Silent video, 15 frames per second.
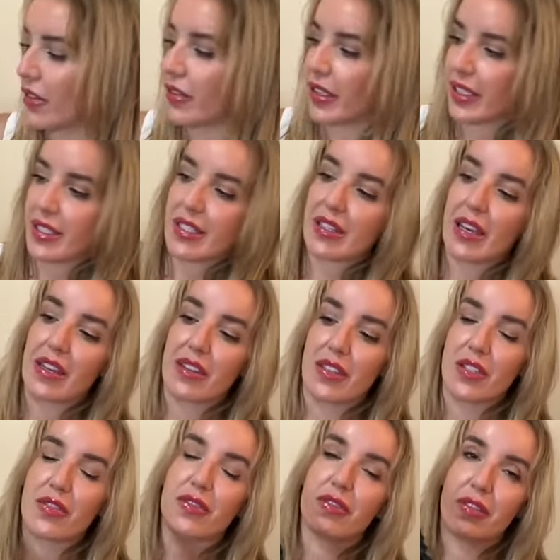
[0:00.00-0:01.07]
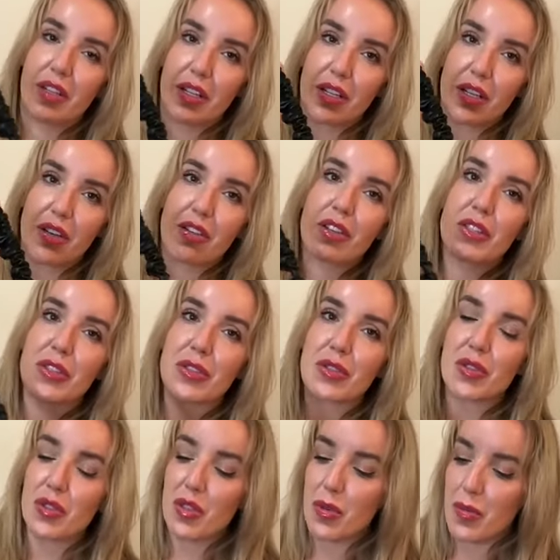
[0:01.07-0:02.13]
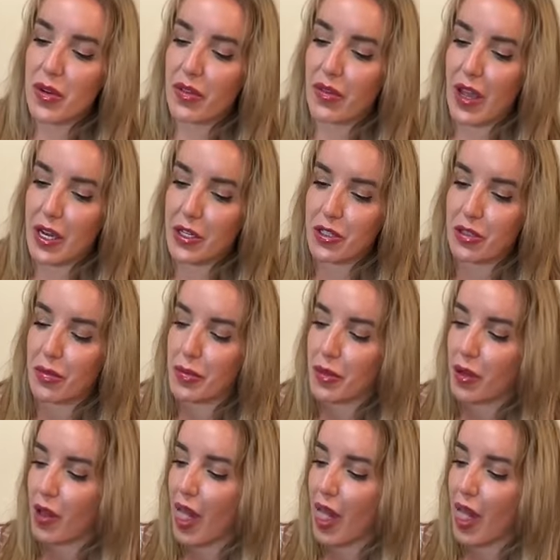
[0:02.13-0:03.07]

very stylish, very super fashionable,